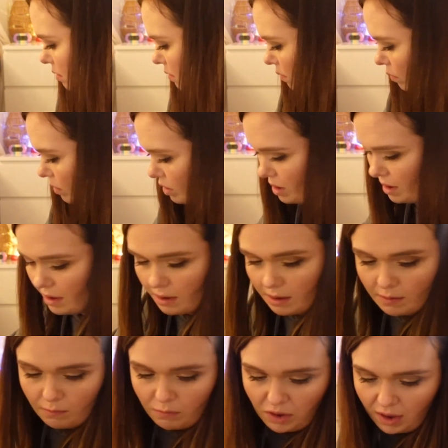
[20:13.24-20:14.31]
does watch
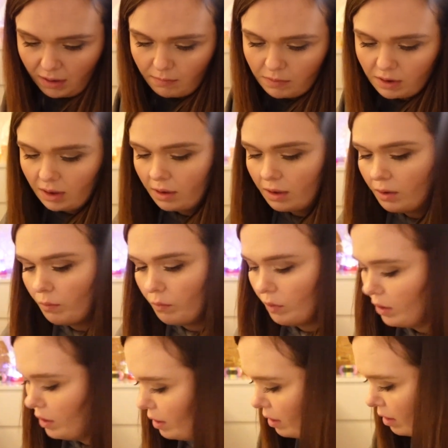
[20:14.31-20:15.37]
these sometimes and I don't
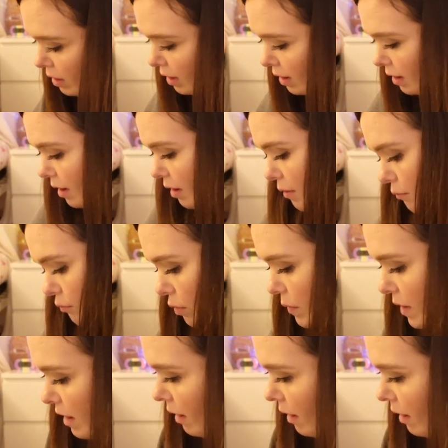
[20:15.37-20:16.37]
want to ruin